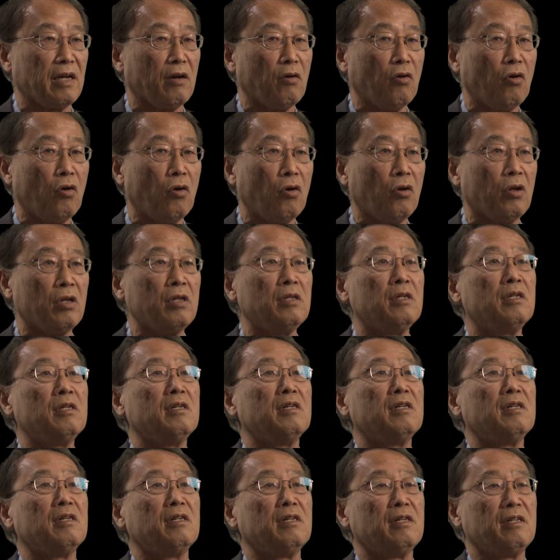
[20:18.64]
all
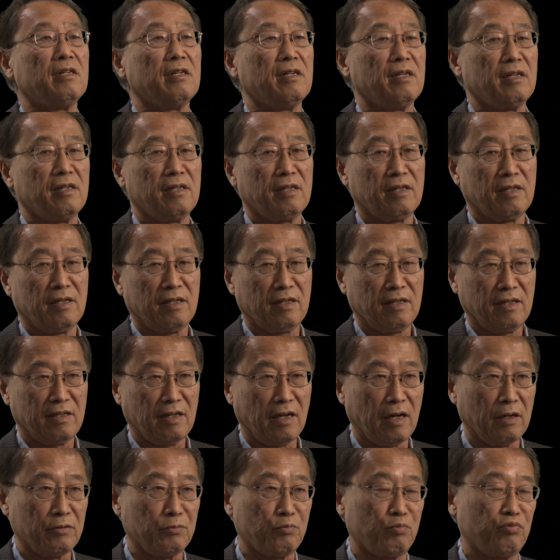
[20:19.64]

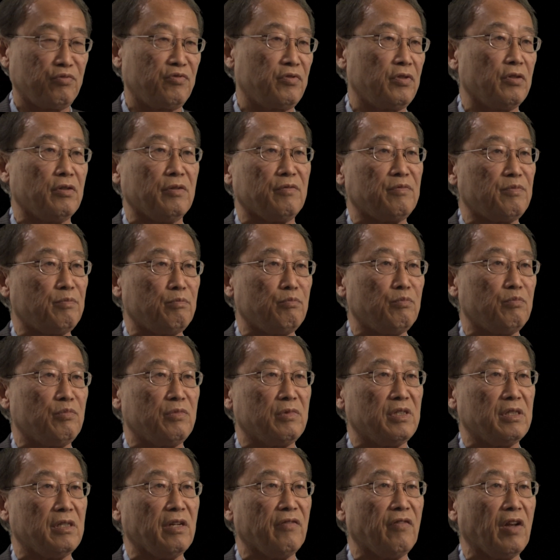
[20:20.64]
are sort of
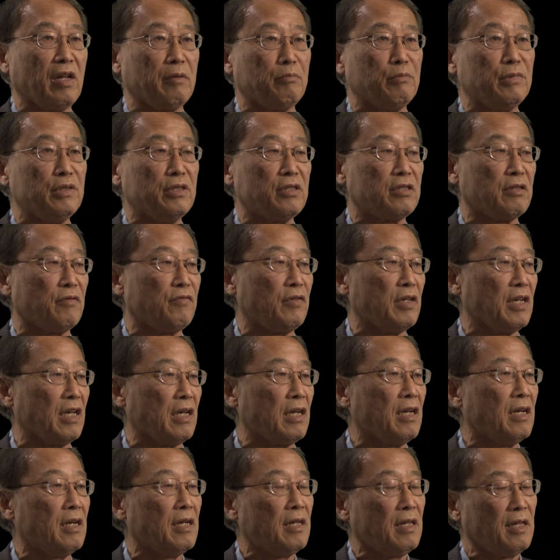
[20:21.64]
developments of the
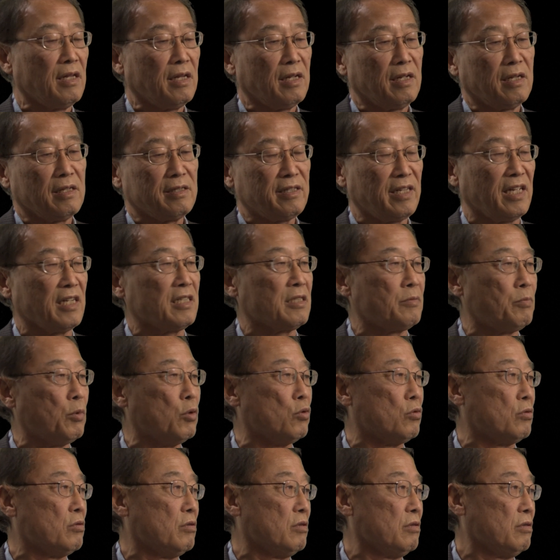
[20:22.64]

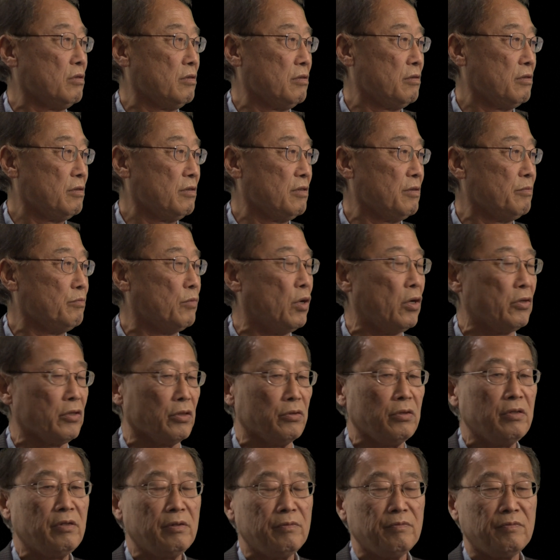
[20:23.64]
textbook
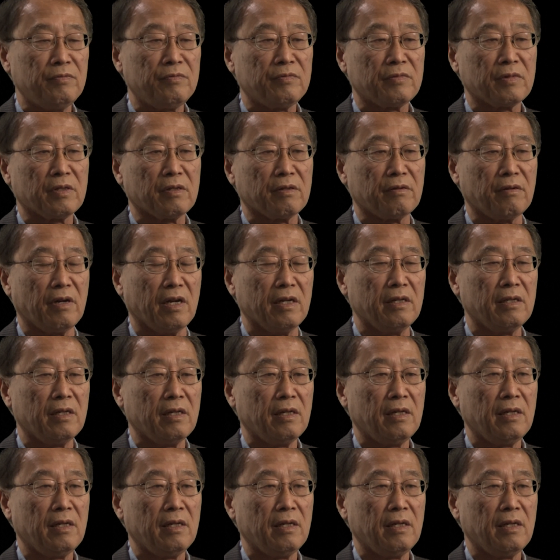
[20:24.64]
model, right?